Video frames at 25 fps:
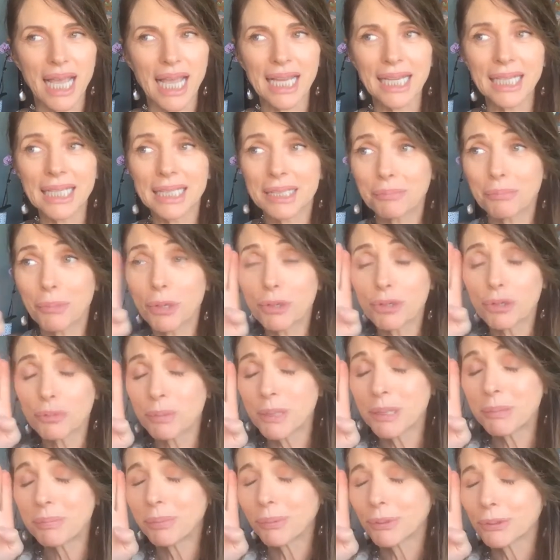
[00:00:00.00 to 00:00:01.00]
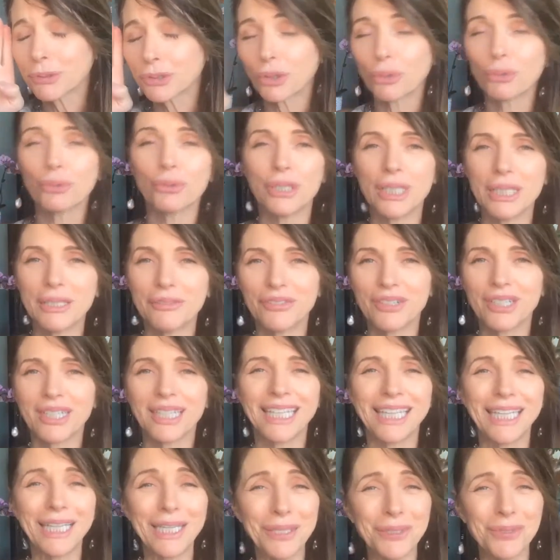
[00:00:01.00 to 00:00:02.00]
And most people don't even
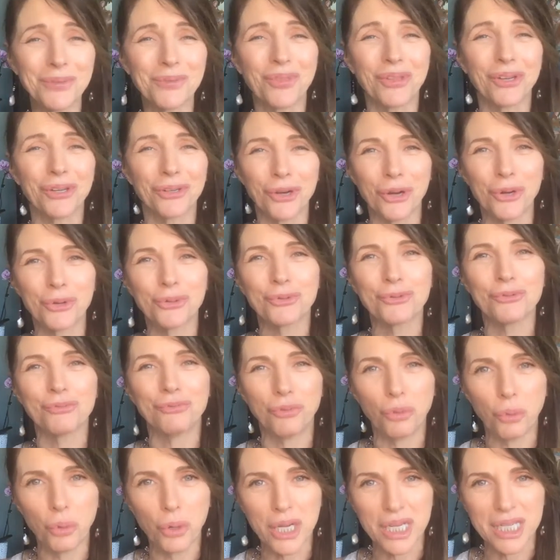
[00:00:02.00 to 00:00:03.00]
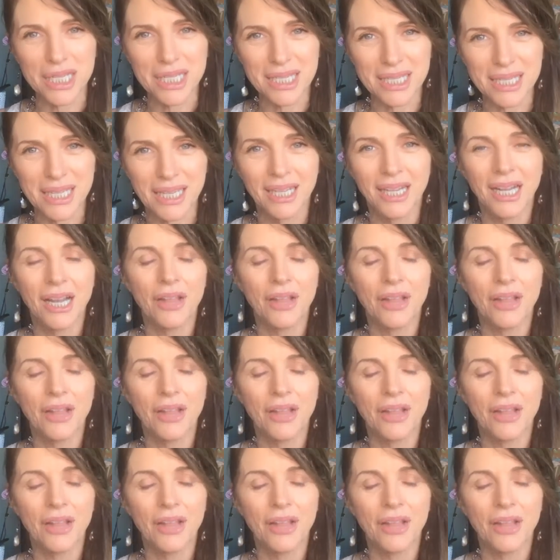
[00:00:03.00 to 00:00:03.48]
hear their own voice.